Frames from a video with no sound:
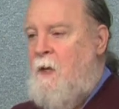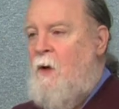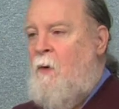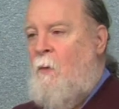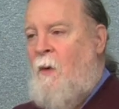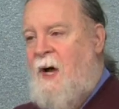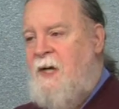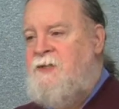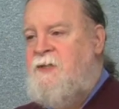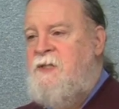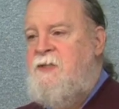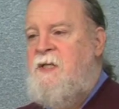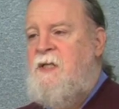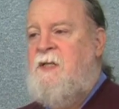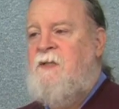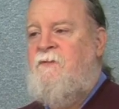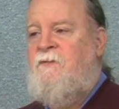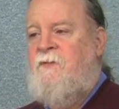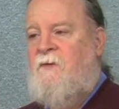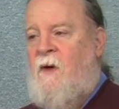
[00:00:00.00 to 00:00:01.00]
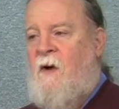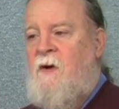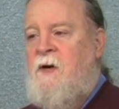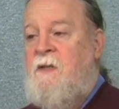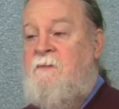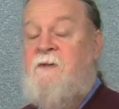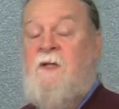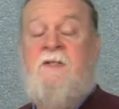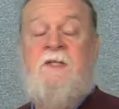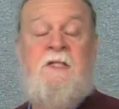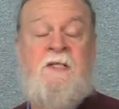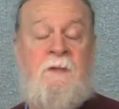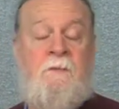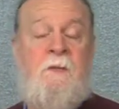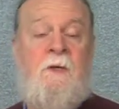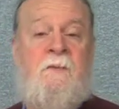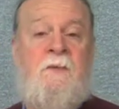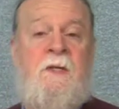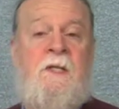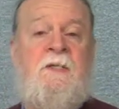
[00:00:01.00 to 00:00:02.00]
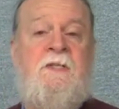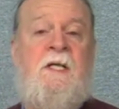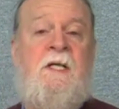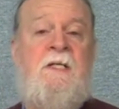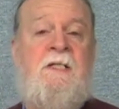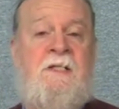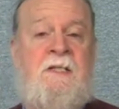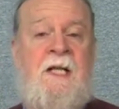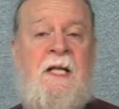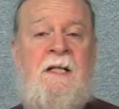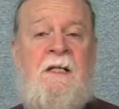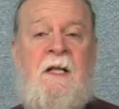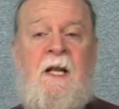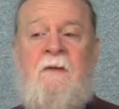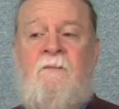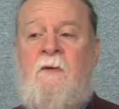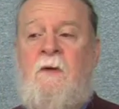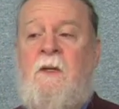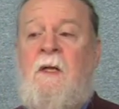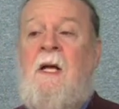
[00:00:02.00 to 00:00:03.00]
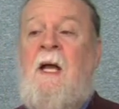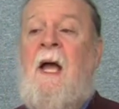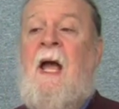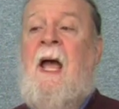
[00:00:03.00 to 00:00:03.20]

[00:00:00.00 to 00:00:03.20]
Washington and Florida have done similar things on a state level,